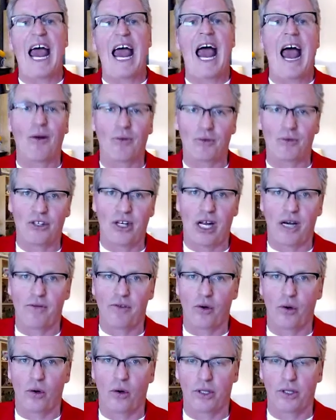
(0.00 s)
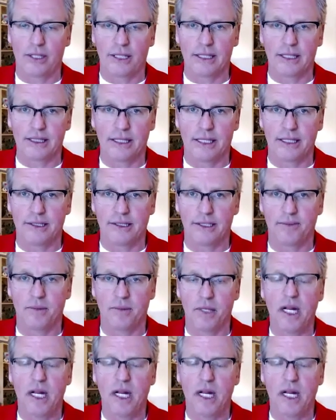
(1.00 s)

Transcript: outside of your organization.